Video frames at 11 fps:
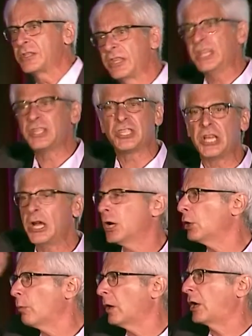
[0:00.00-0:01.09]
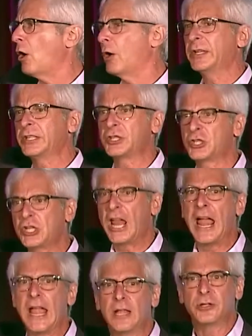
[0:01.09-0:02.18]
this year we're going to
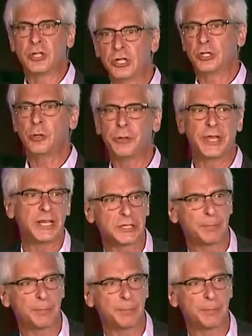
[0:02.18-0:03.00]
change and do things